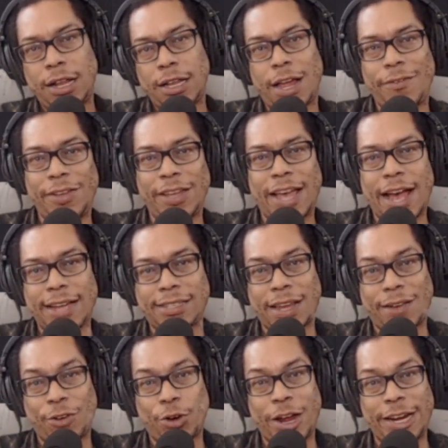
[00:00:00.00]
Love you guys. Have
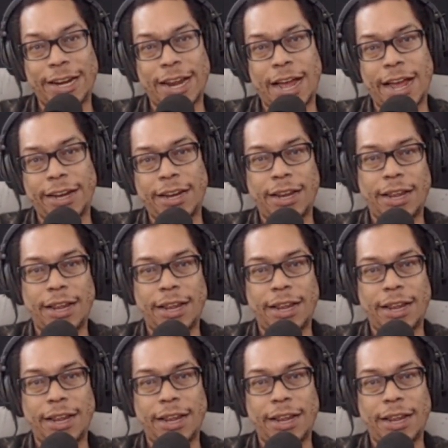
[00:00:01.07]
a great night,